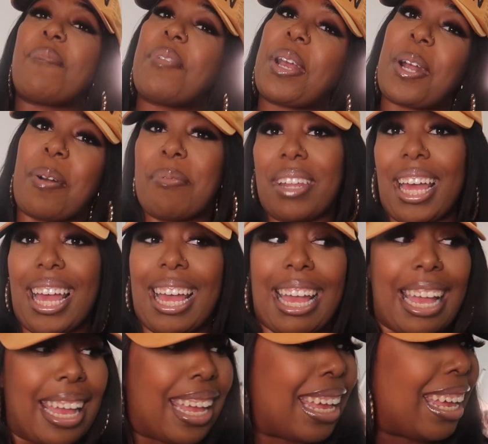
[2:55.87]
Makeup
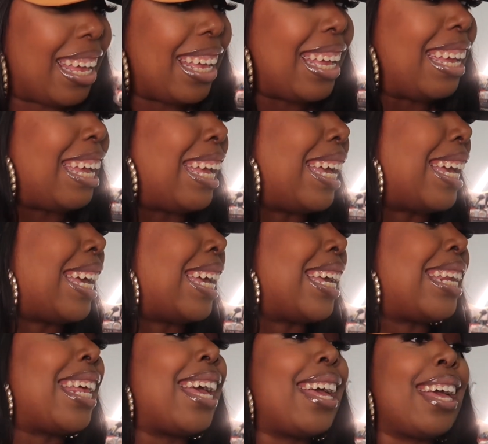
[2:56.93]
line
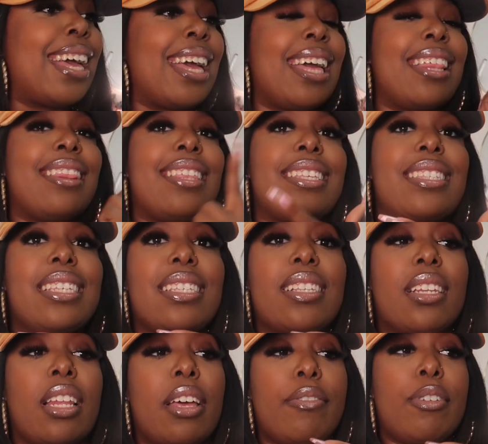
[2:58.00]
and this is
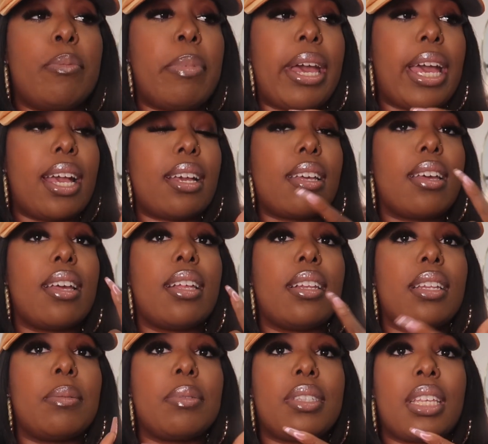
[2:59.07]
Love You Back
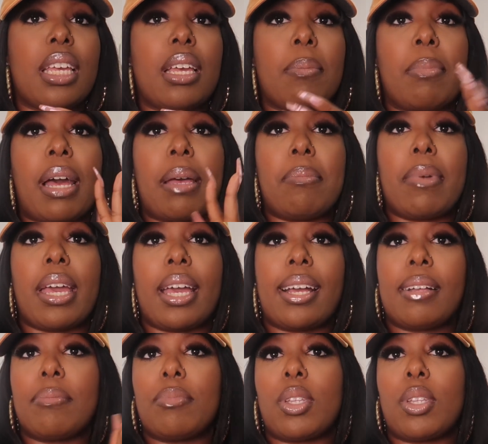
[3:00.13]
lipstick by MAC